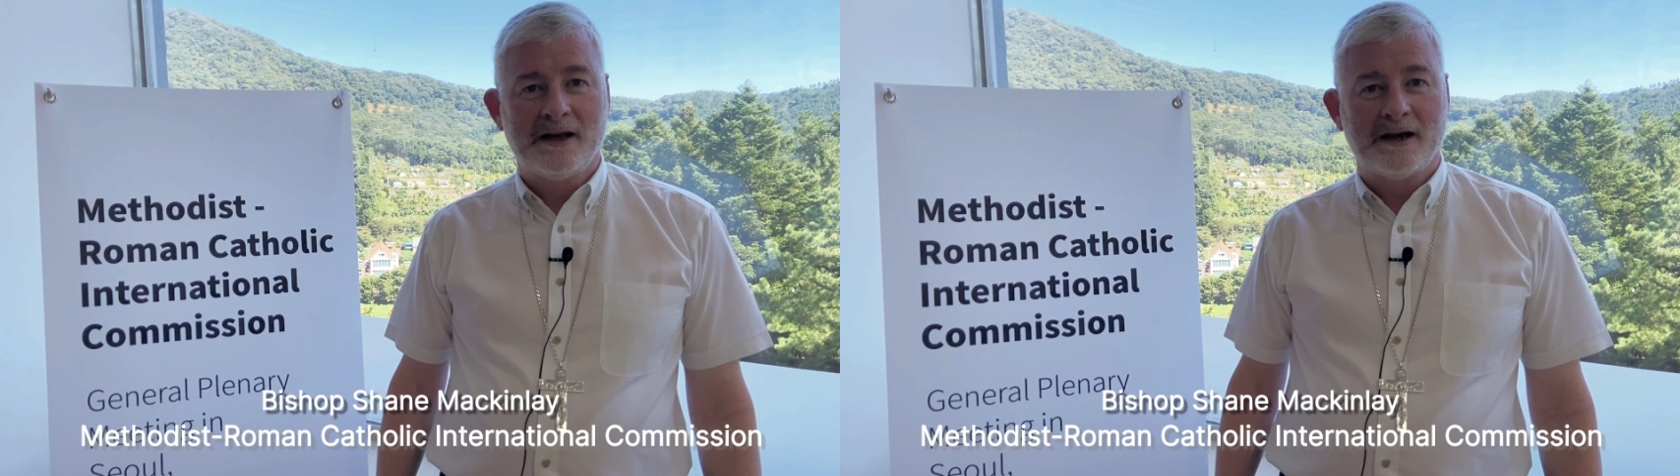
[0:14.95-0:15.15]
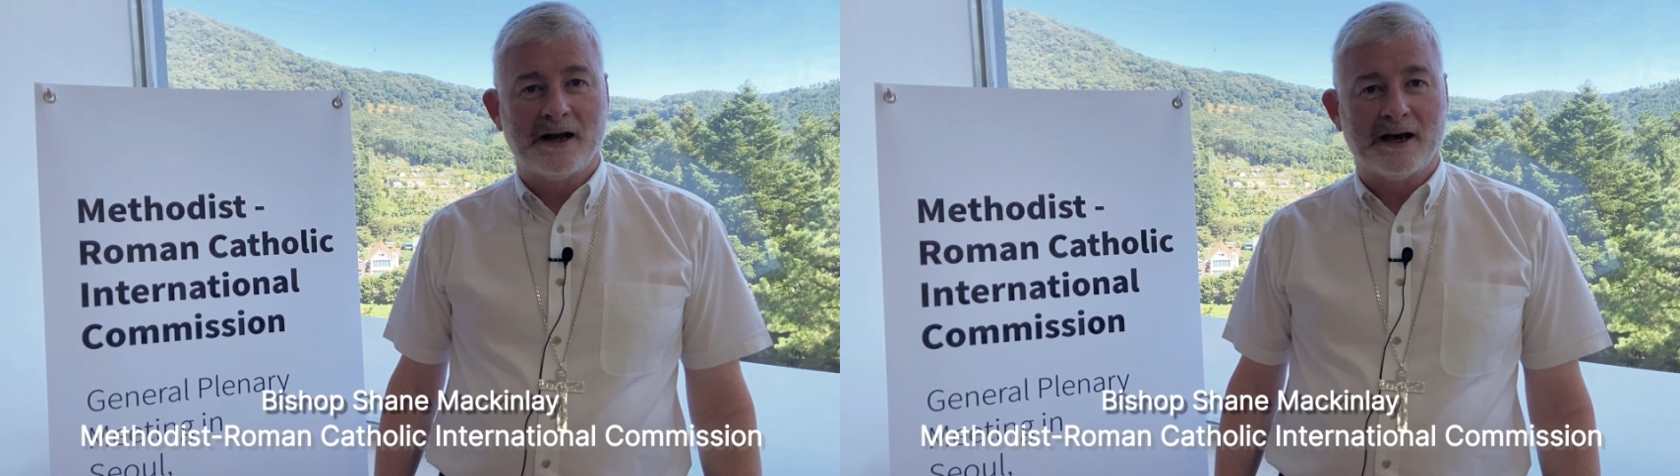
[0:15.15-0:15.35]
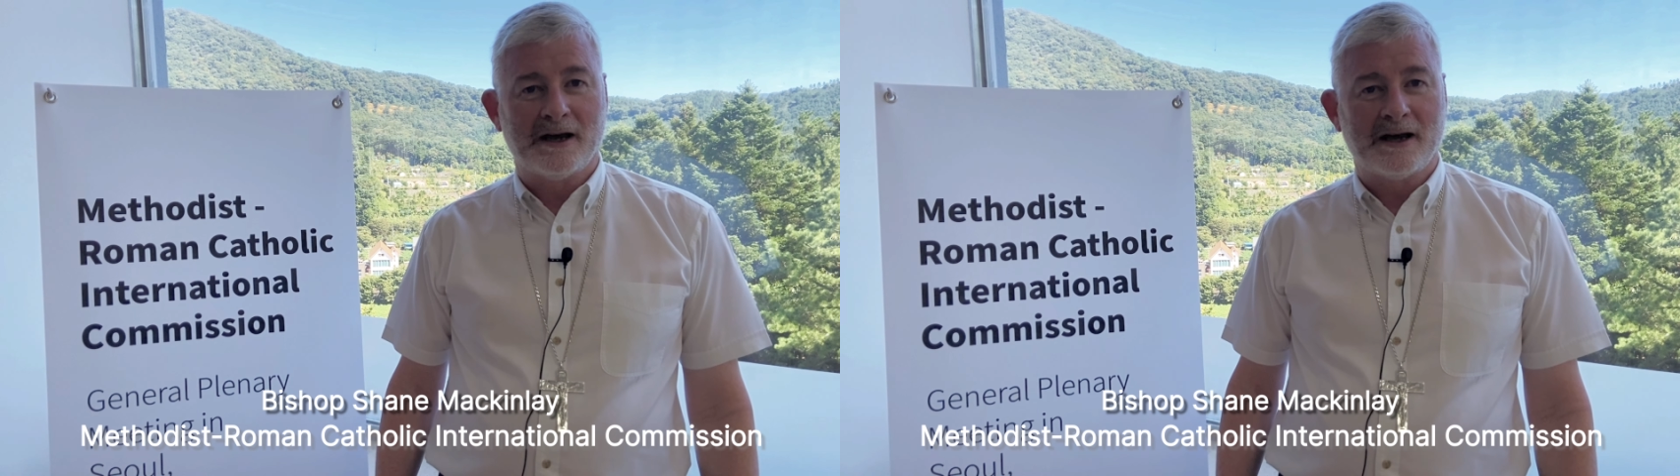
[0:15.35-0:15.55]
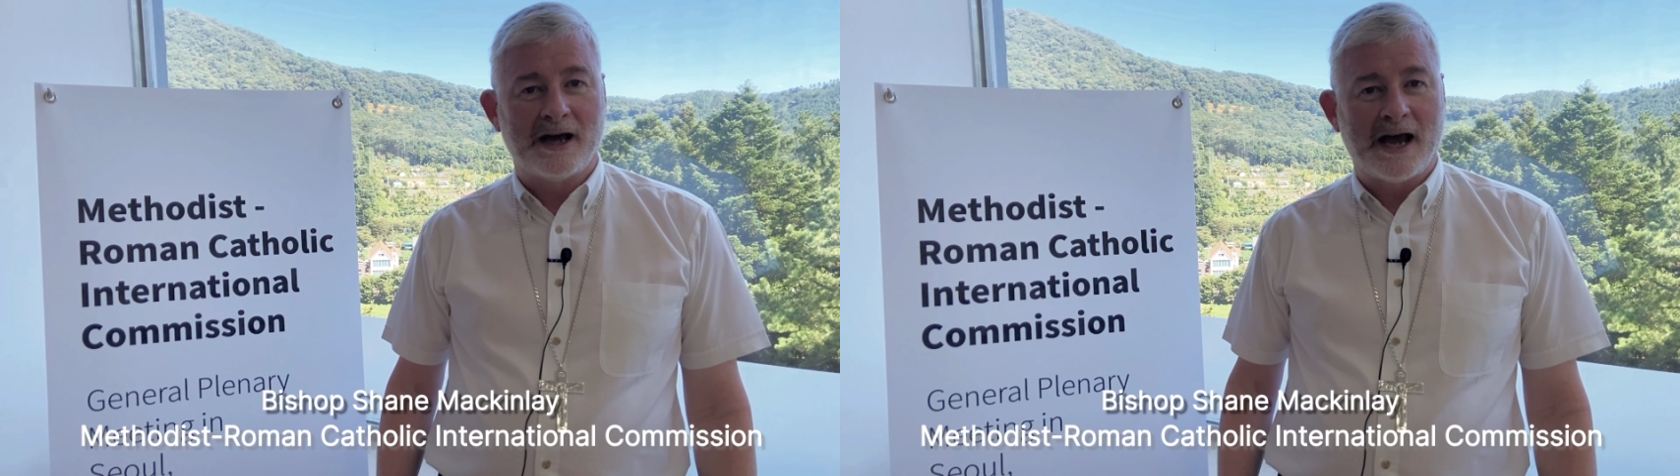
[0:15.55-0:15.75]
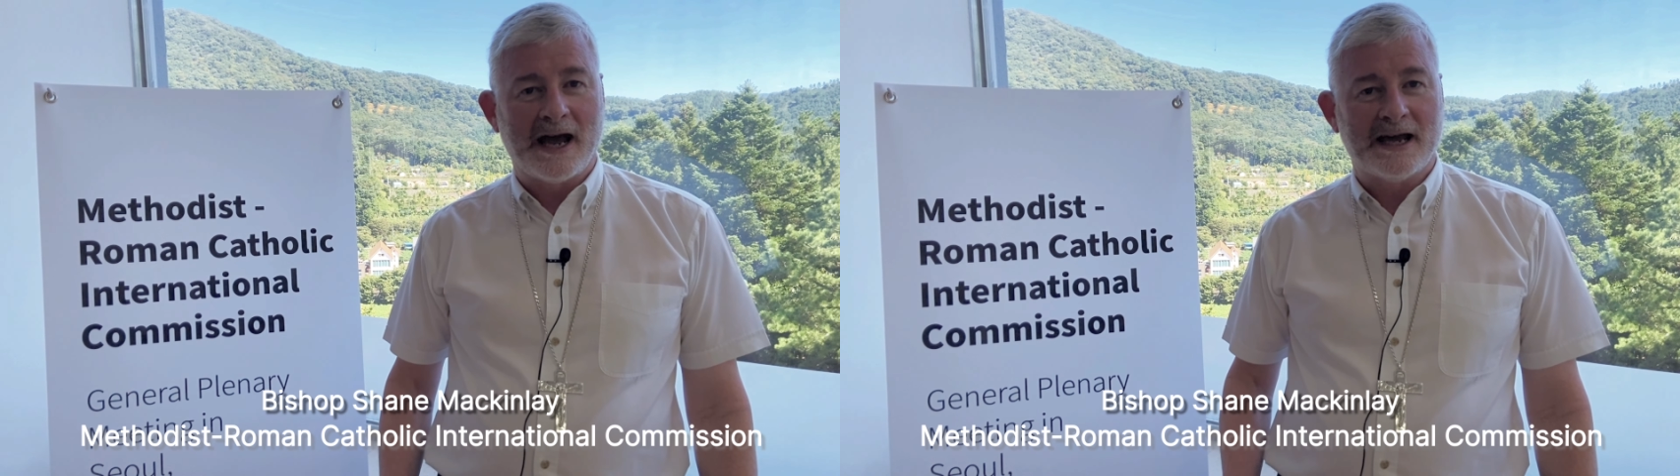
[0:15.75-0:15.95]
uh,
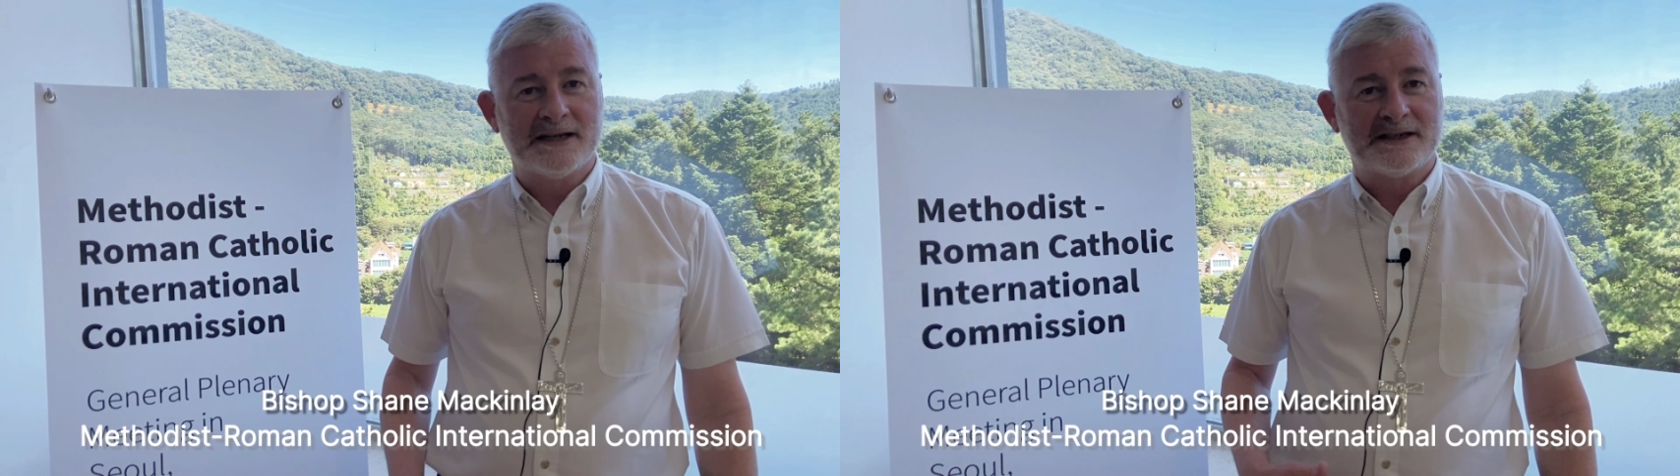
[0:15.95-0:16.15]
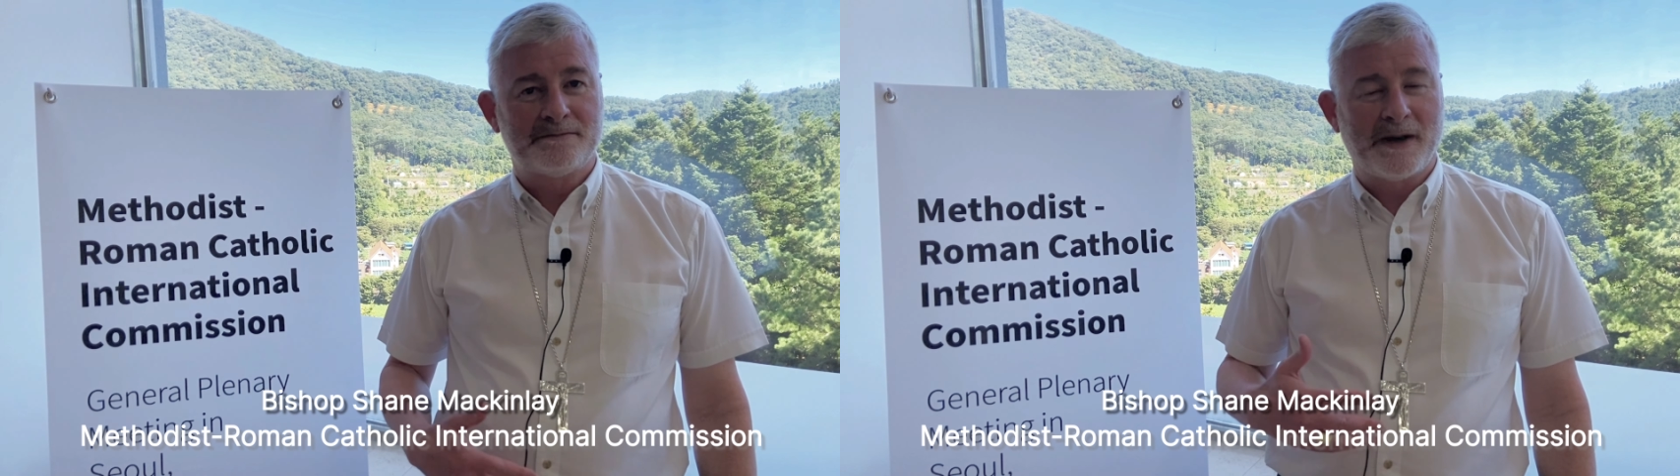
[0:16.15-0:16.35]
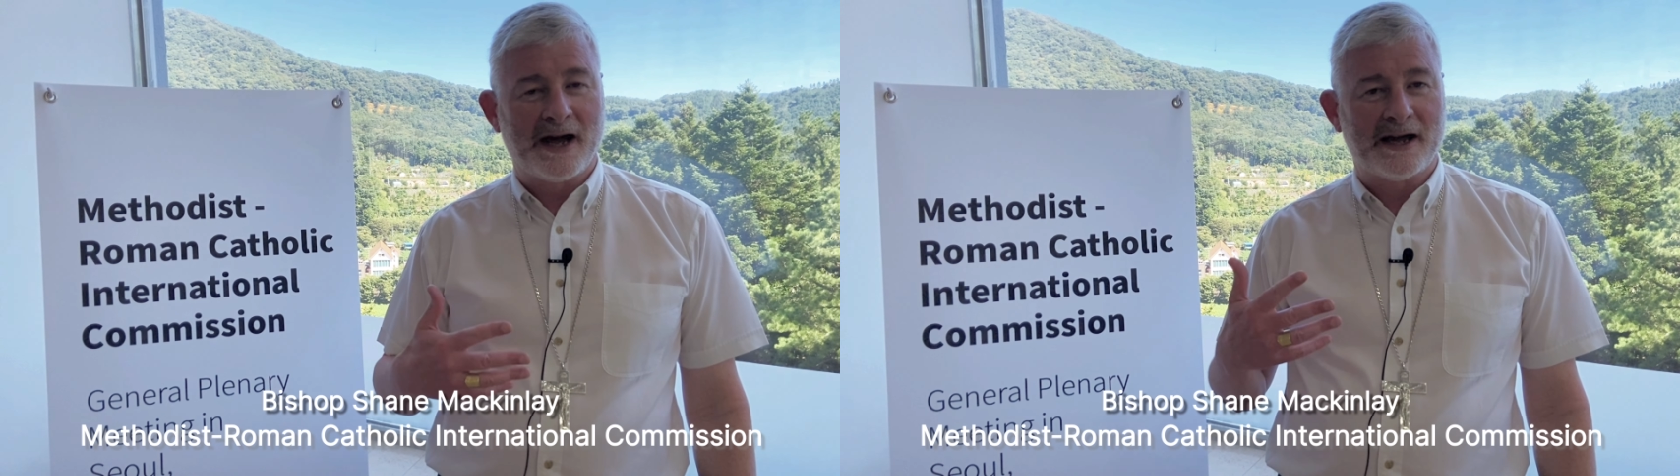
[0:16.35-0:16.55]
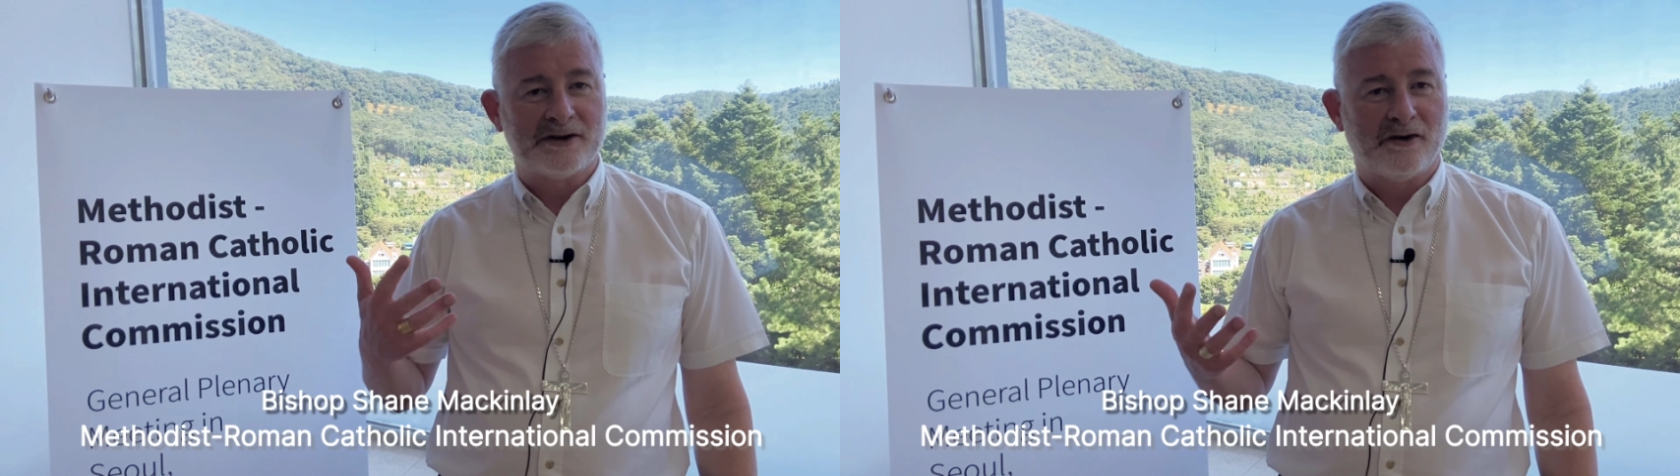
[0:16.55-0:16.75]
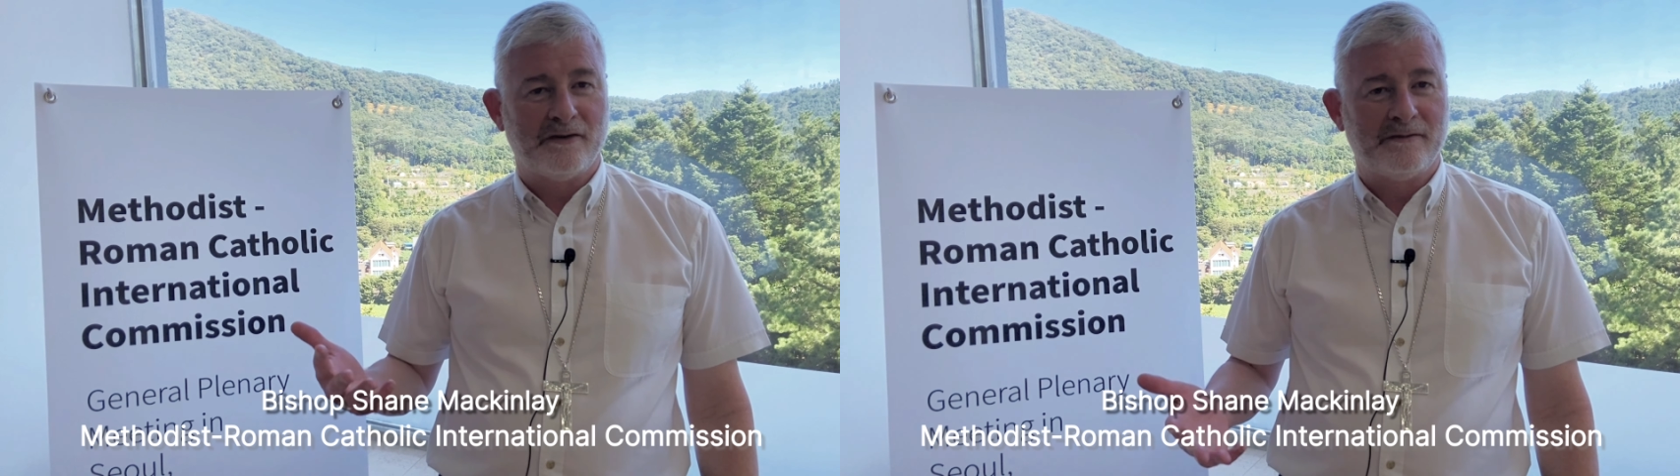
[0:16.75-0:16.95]
as part
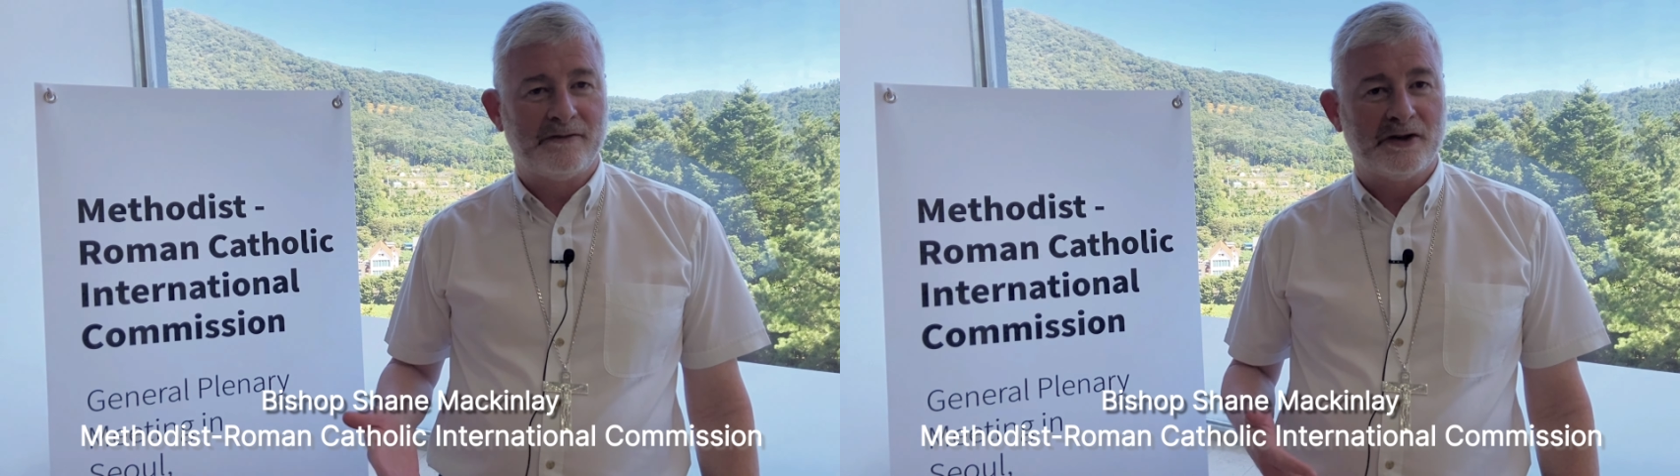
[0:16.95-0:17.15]
of